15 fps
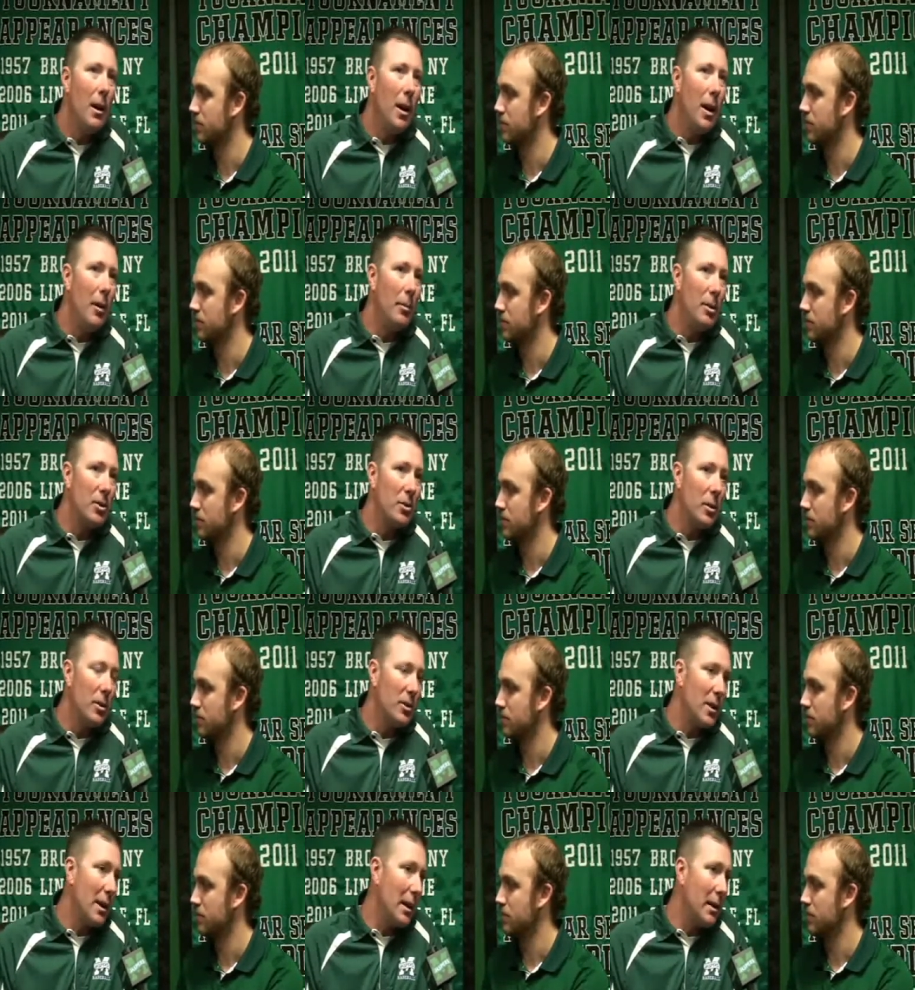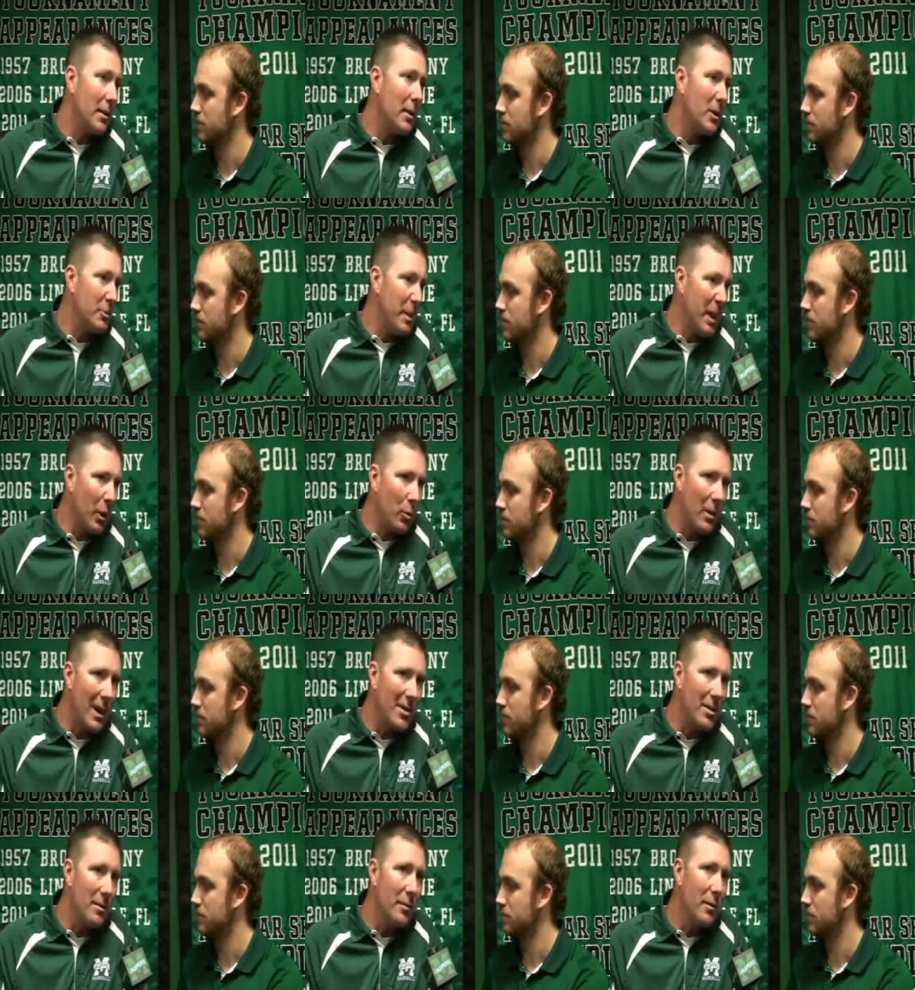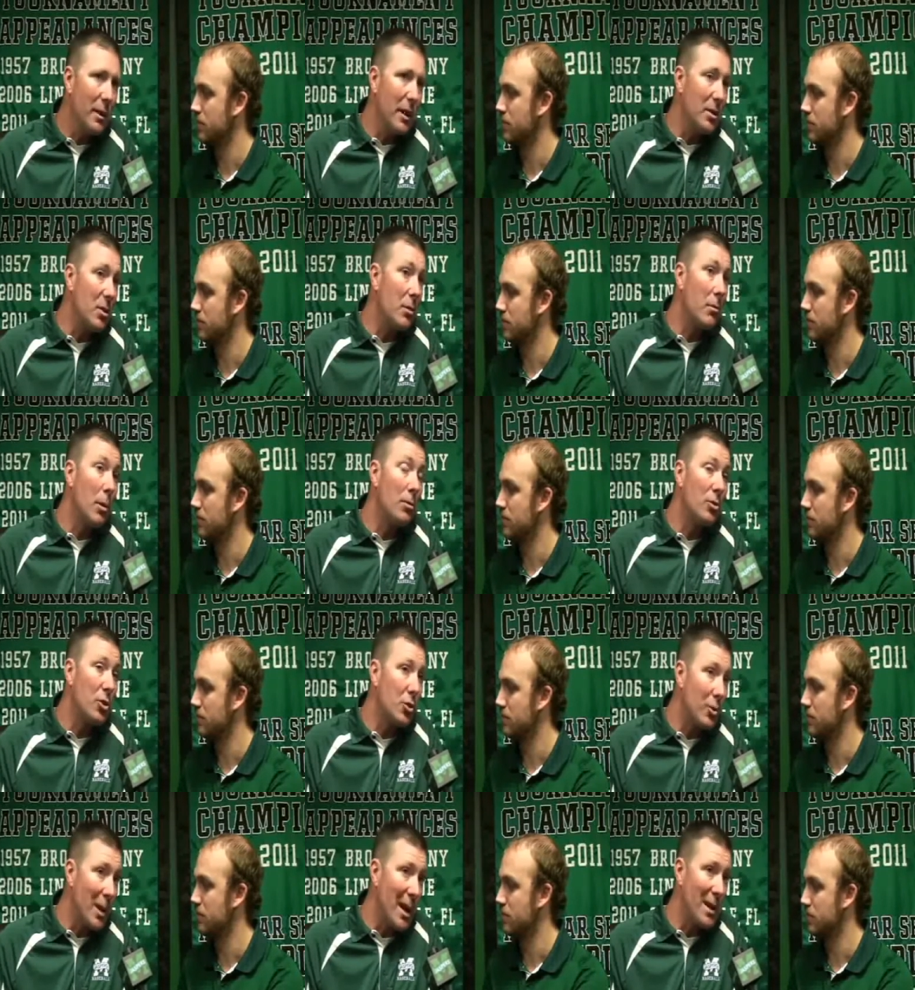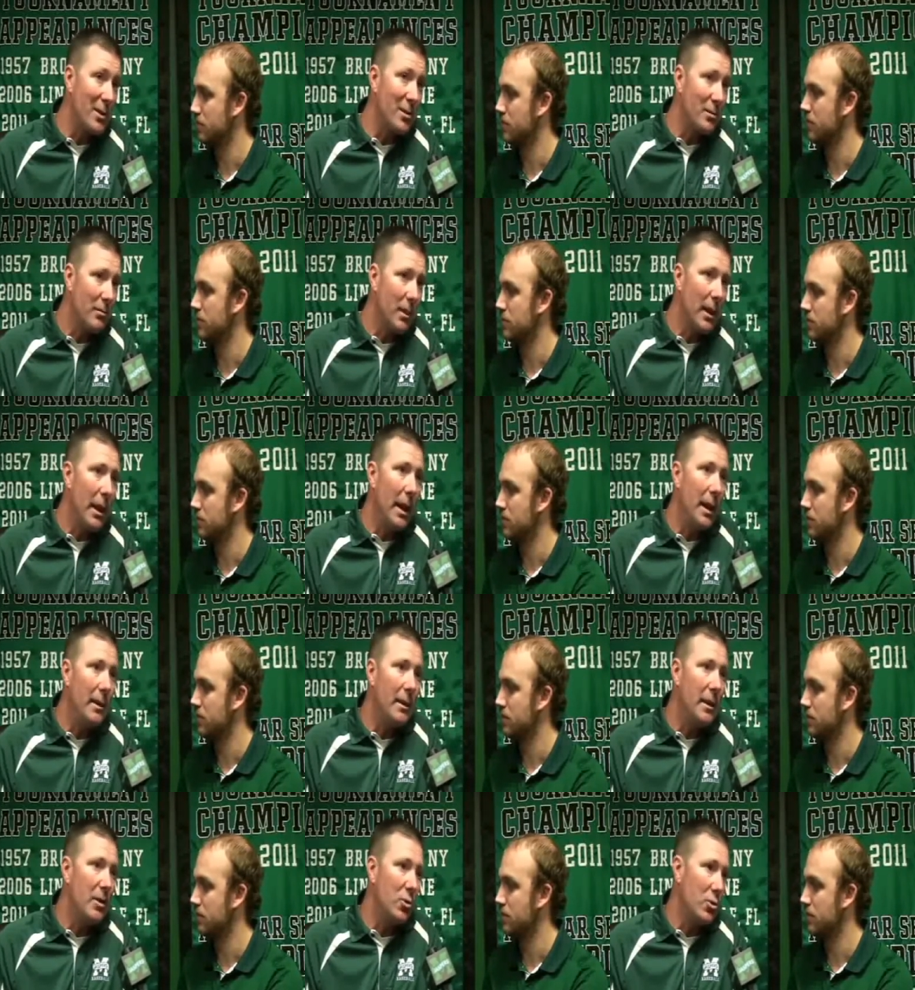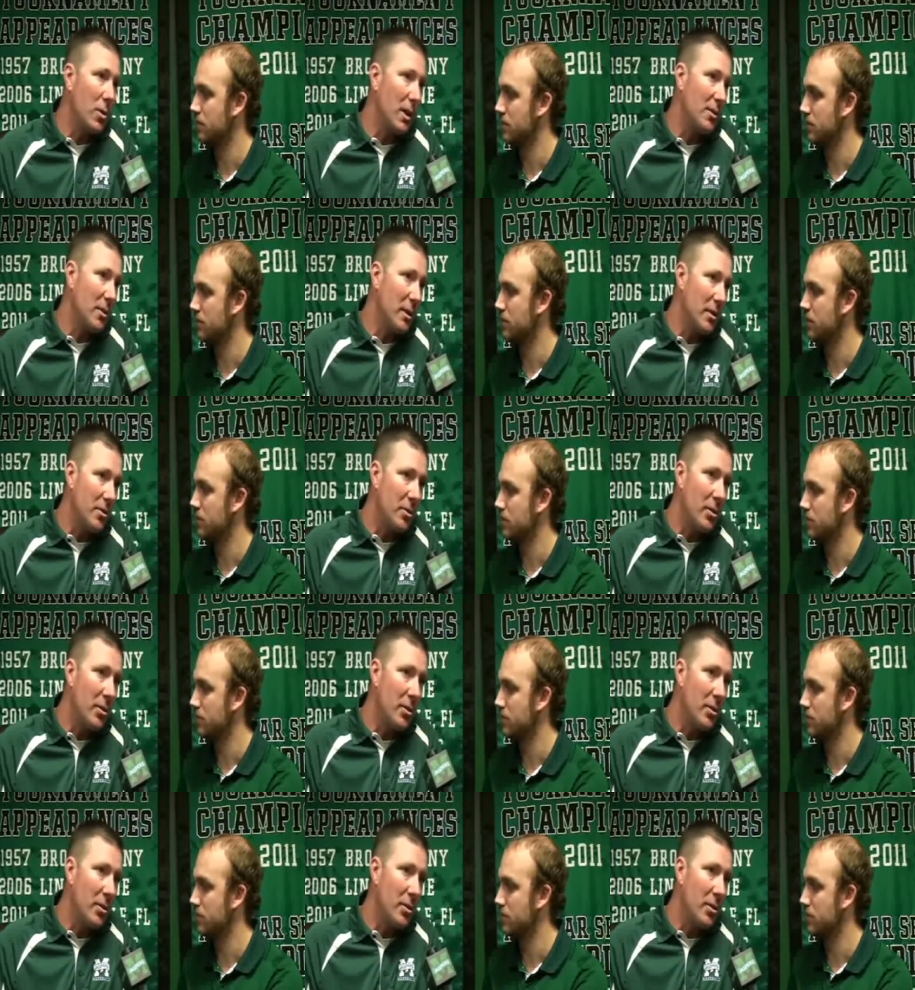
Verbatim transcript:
Speaker 1: Um, but Sean has gone out there. He's been aggressive. He's thrown strikes, and he's trusted his